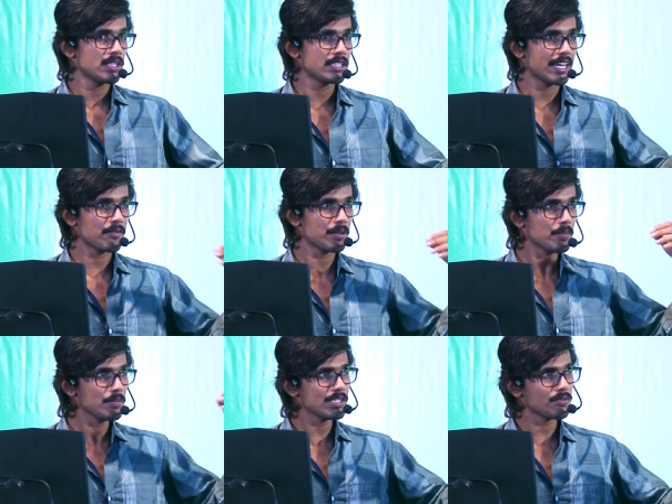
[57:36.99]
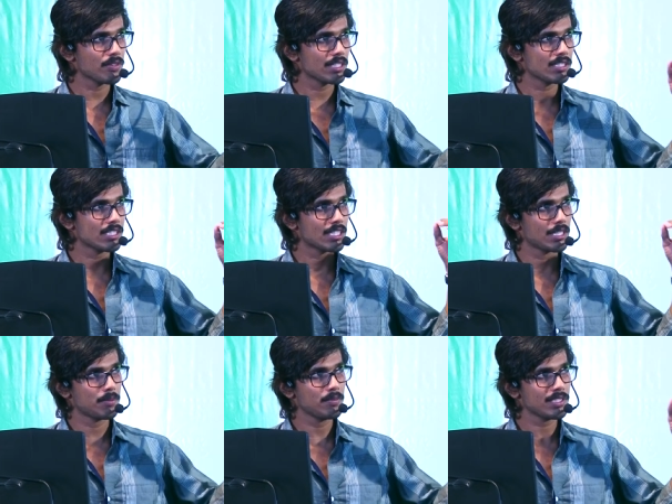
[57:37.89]
There means once,
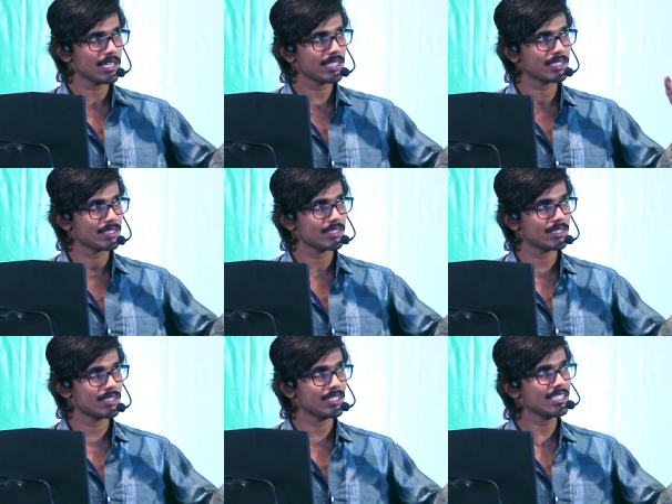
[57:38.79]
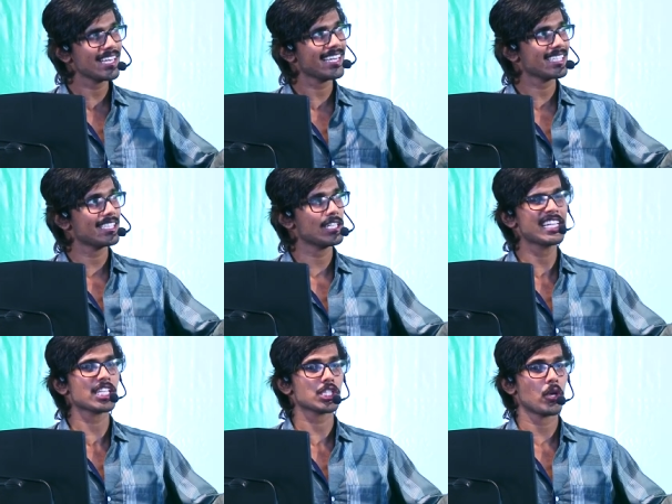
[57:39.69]
means like it's like a
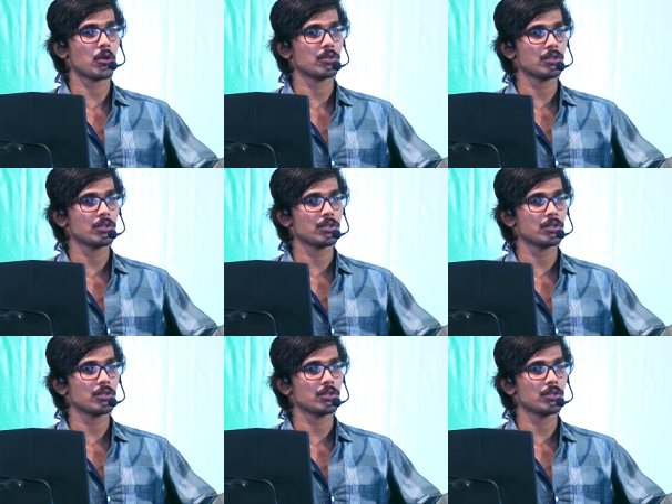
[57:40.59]
Linus law.